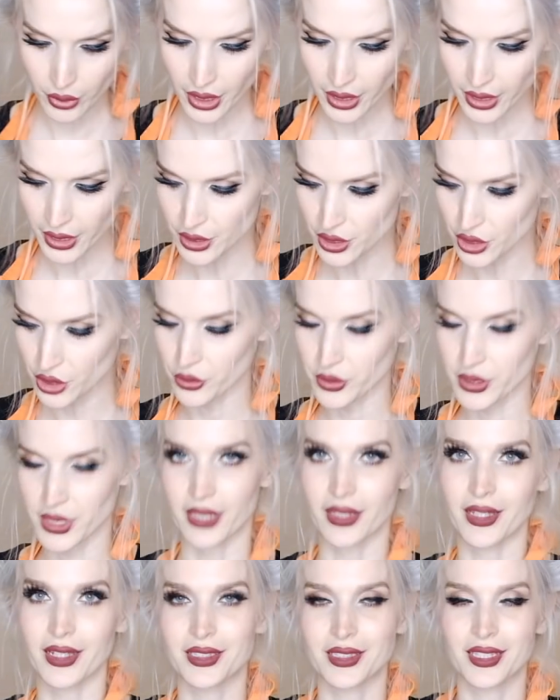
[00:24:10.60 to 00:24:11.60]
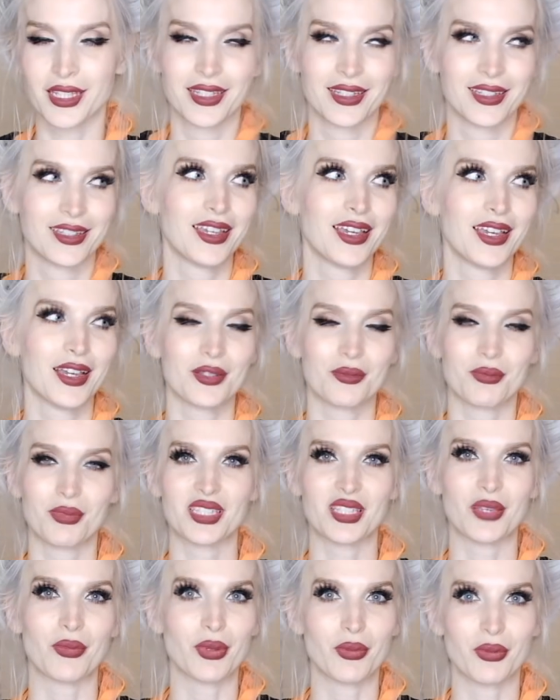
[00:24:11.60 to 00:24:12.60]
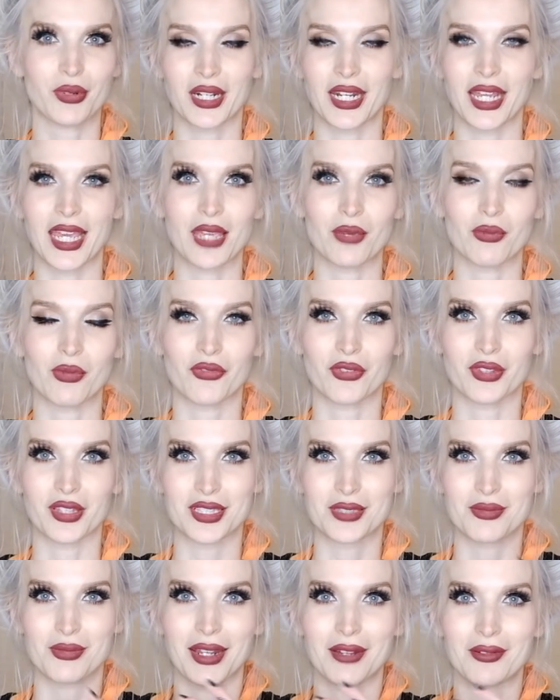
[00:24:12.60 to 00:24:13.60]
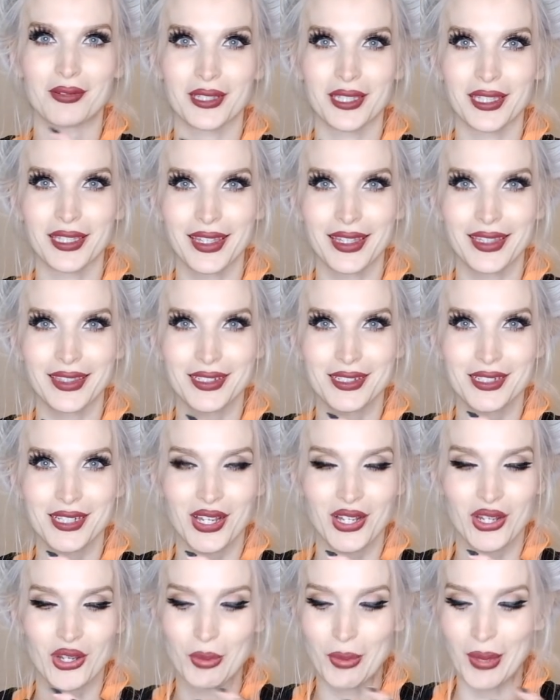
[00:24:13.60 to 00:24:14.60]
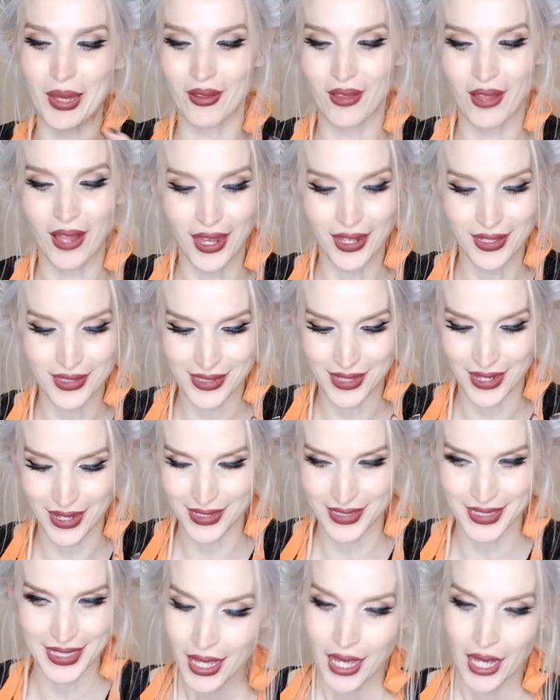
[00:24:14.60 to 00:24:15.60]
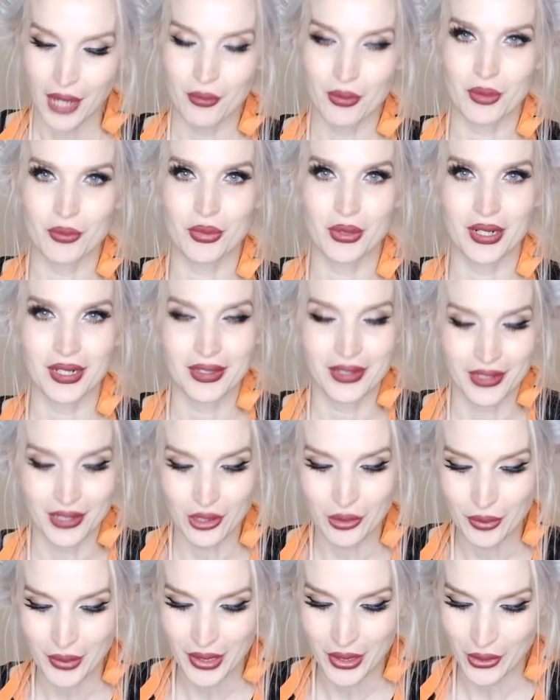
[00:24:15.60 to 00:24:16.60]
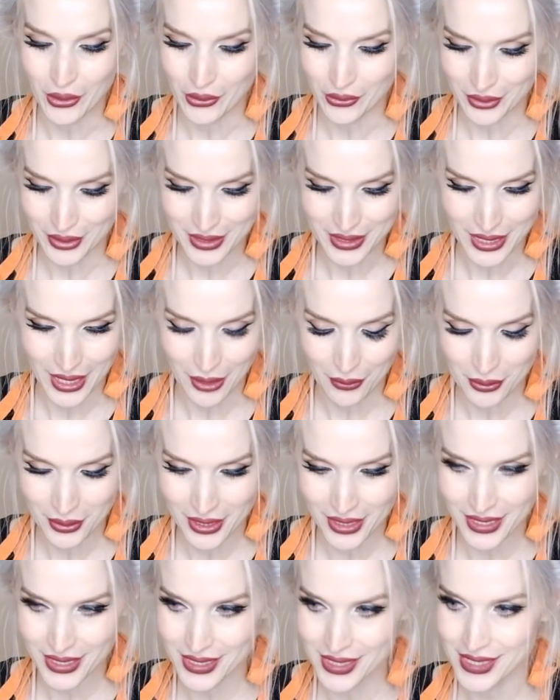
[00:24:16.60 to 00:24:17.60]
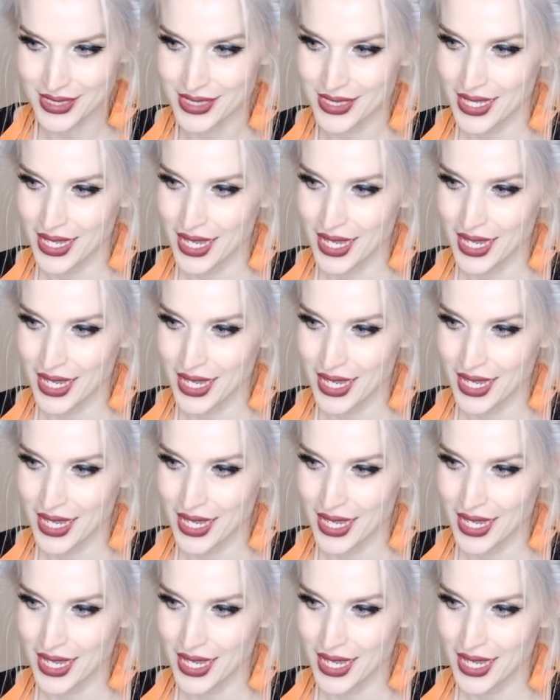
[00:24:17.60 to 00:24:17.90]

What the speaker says: I like to do is some people are gonna hate me for this, but I really like the Taco Bell hot sauce. I'm gonna put a little bit over the top of this.